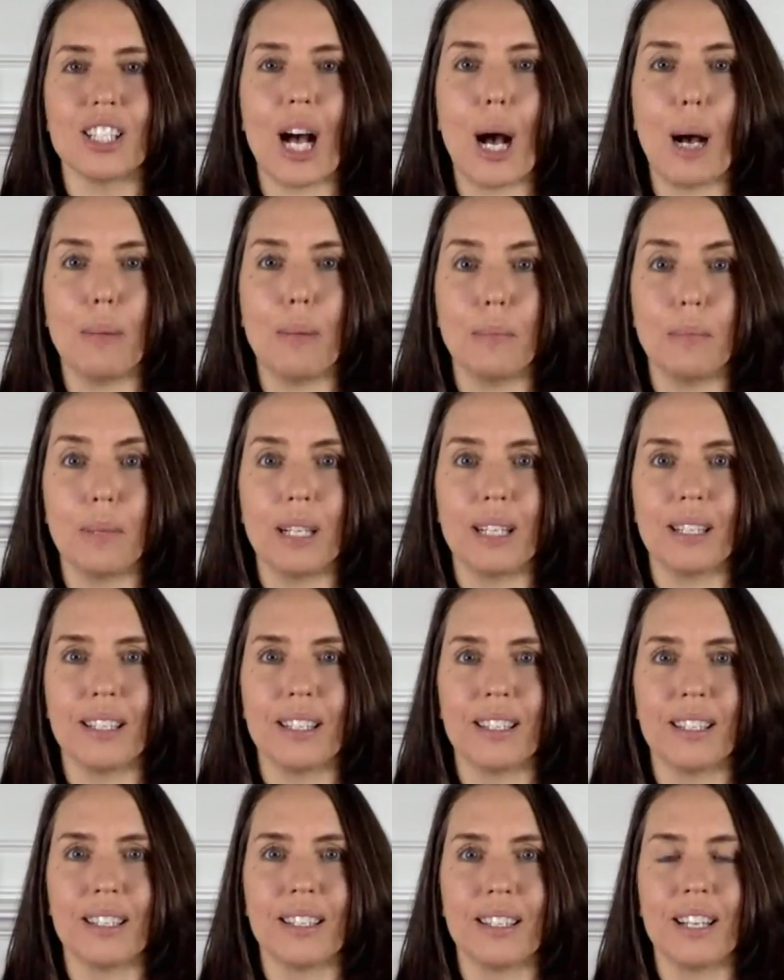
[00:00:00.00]

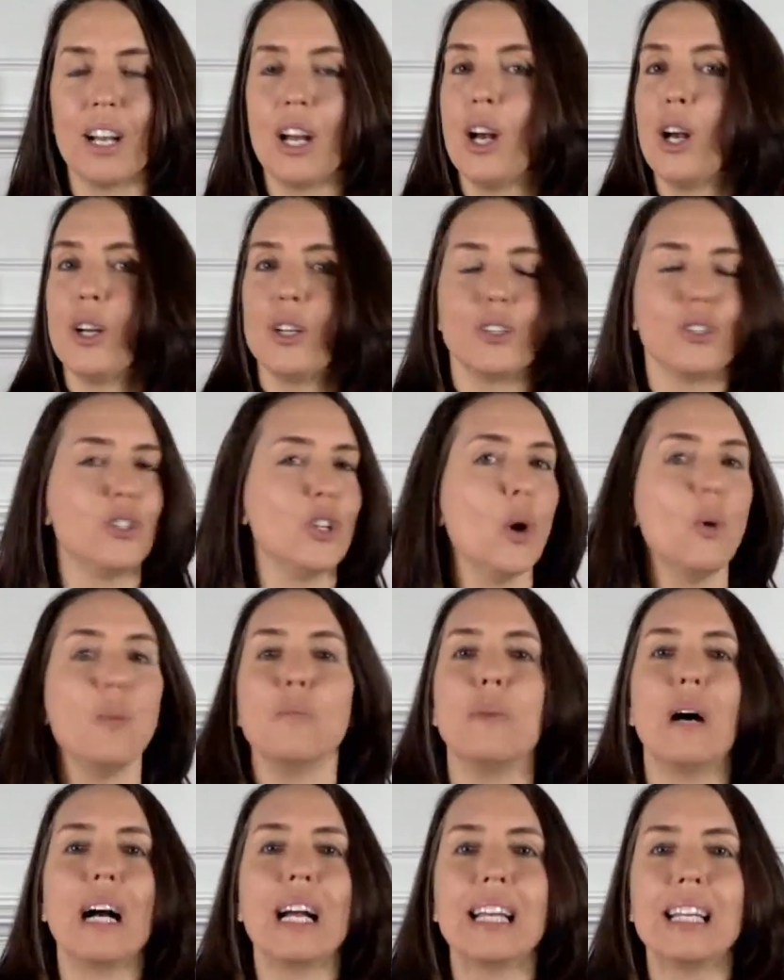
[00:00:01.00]
stop.
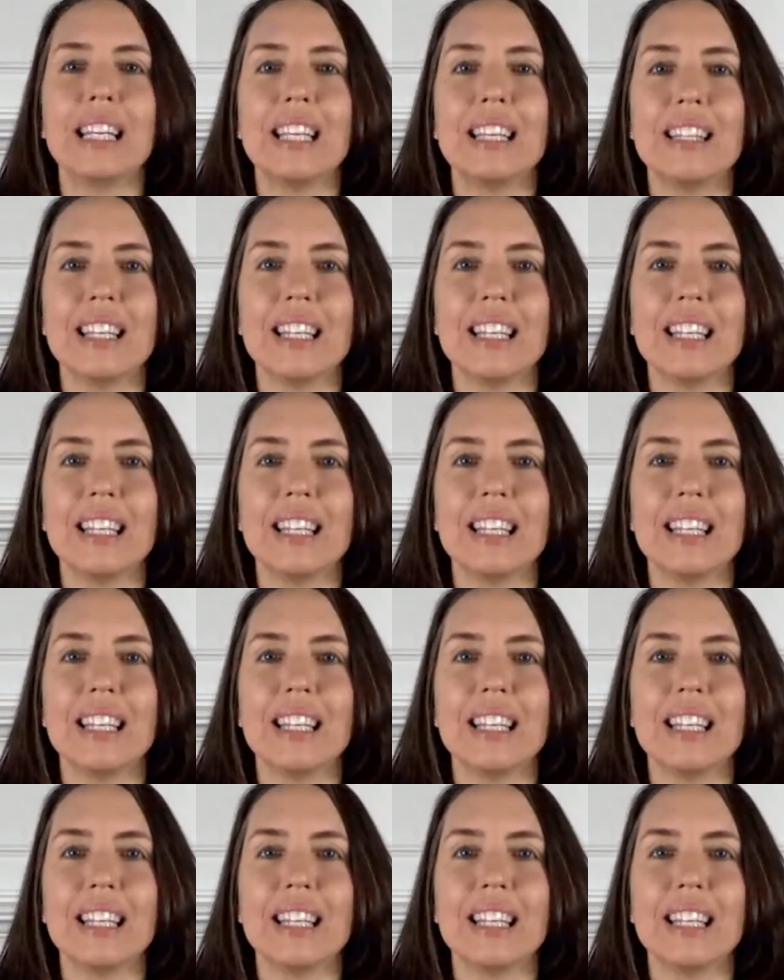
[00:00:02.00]
Don't